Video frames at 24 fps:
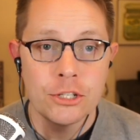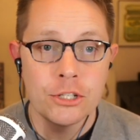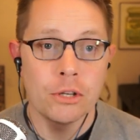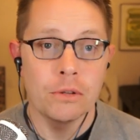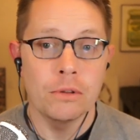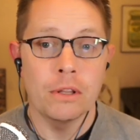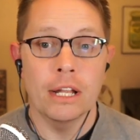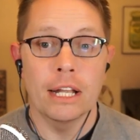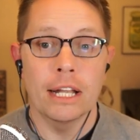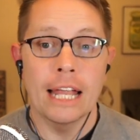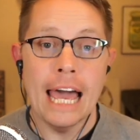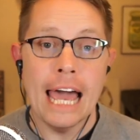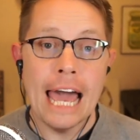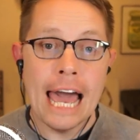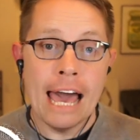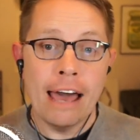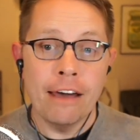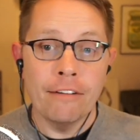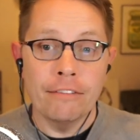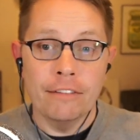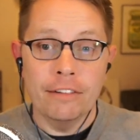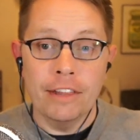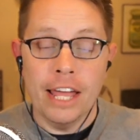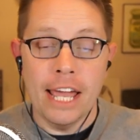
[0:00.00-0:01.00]
So they'll
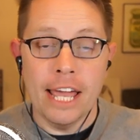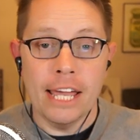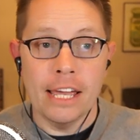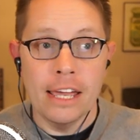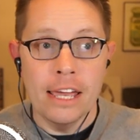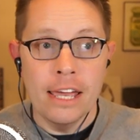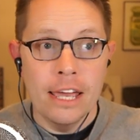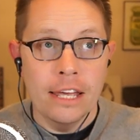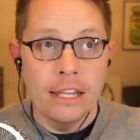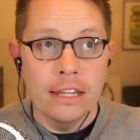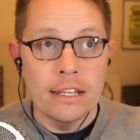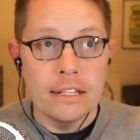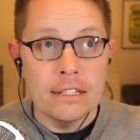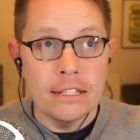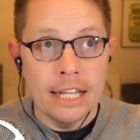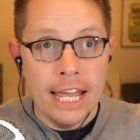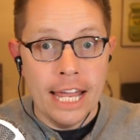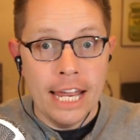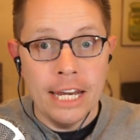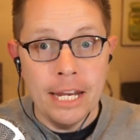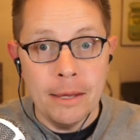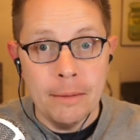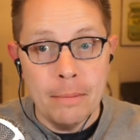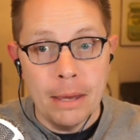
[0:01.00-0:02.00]
have like this
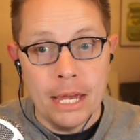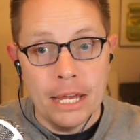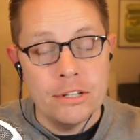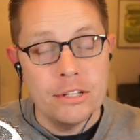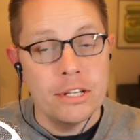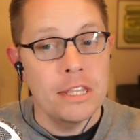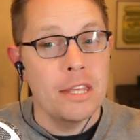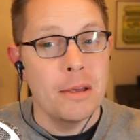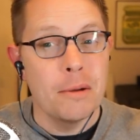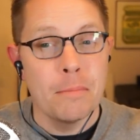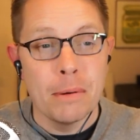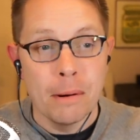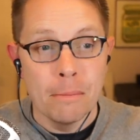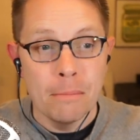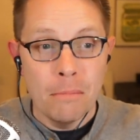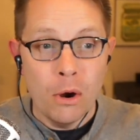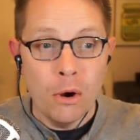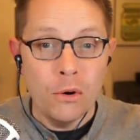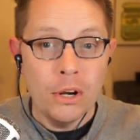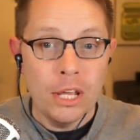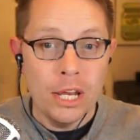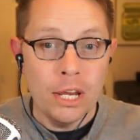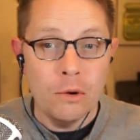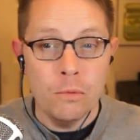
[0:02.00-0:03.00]
landing page that they're
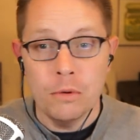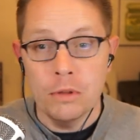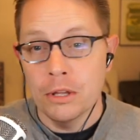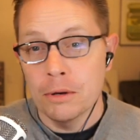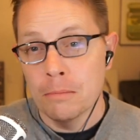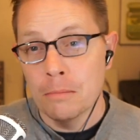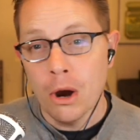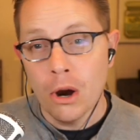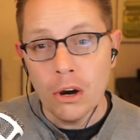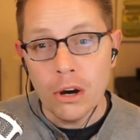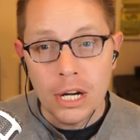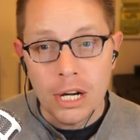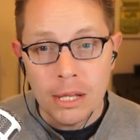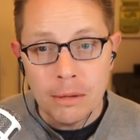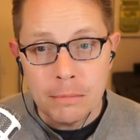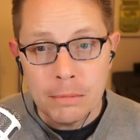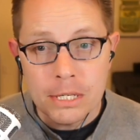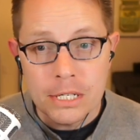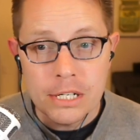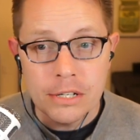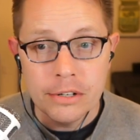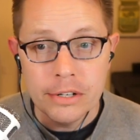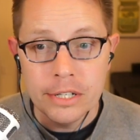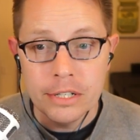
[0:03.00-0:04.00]
promoting with their marketing
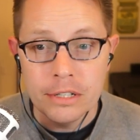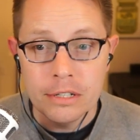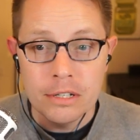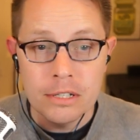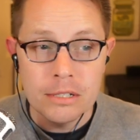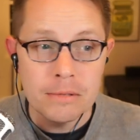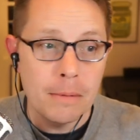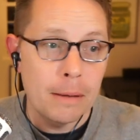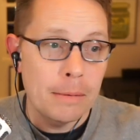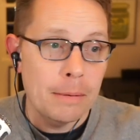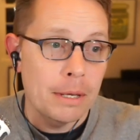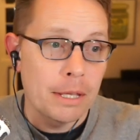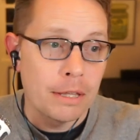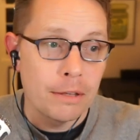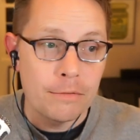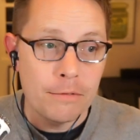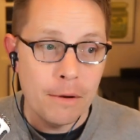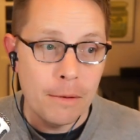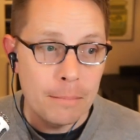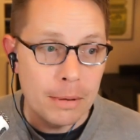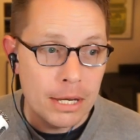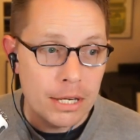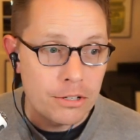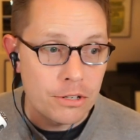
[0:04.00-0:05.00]
materials, maybe on the
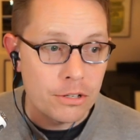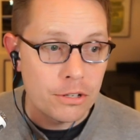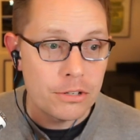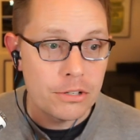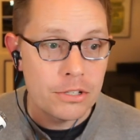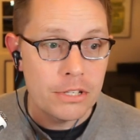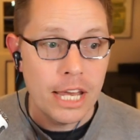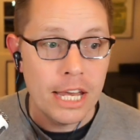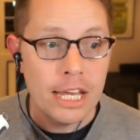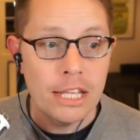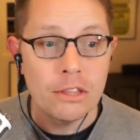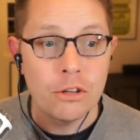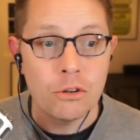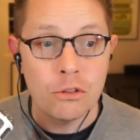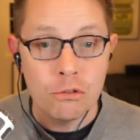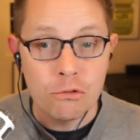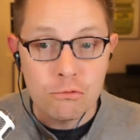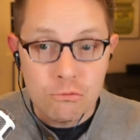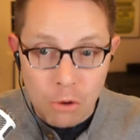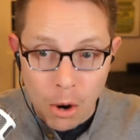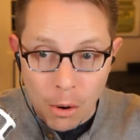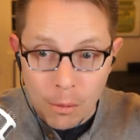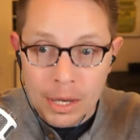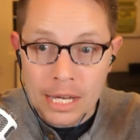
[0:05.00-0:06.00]
front page of their site, they're
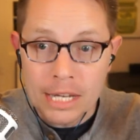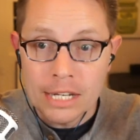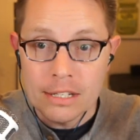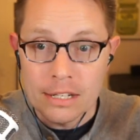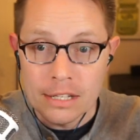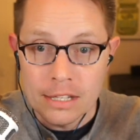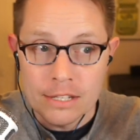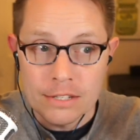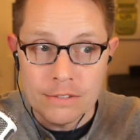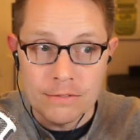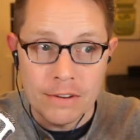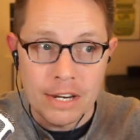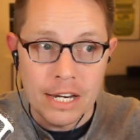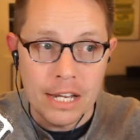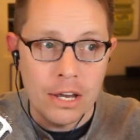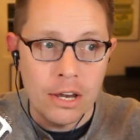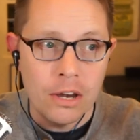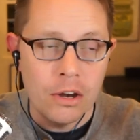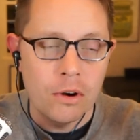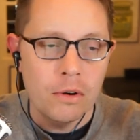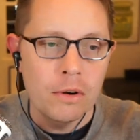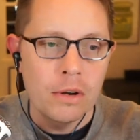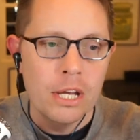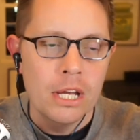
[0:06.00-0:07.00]
throwing to this
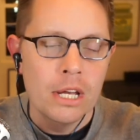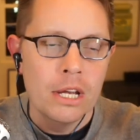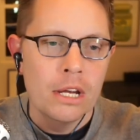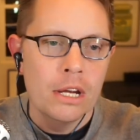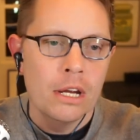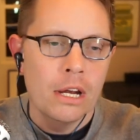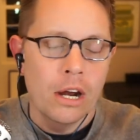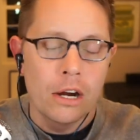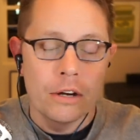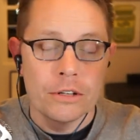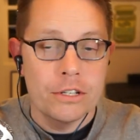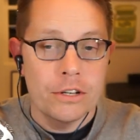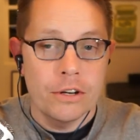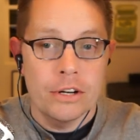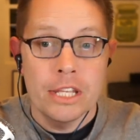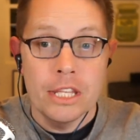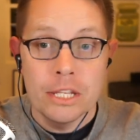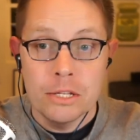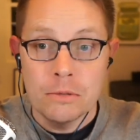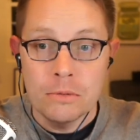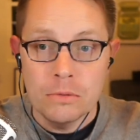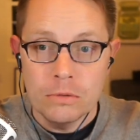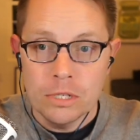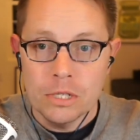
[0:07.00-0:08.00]
video, or sorry,
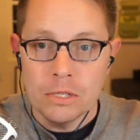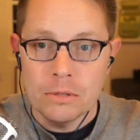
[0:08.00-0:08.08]
this